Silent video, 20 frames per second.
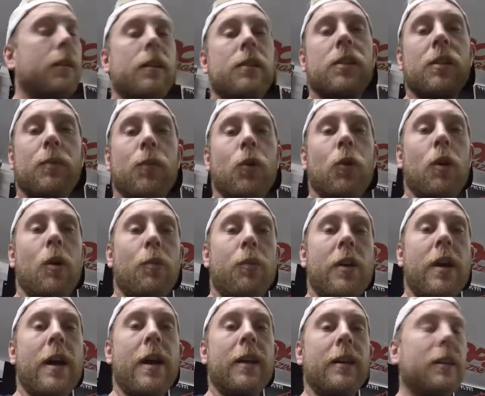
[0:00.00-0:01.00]
support a
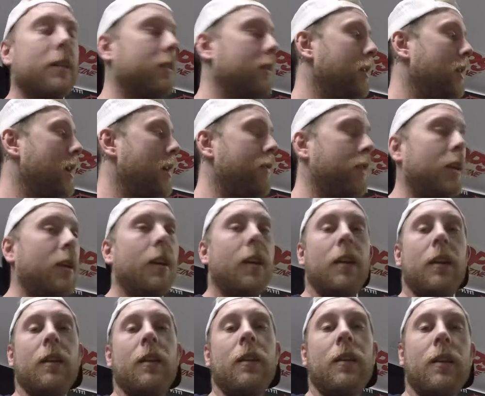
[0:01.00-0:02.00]
brand than have it
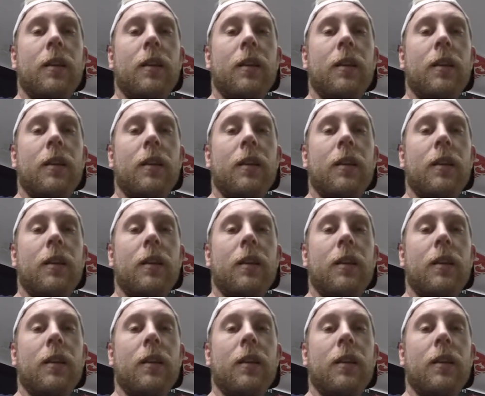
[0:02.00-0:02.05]
in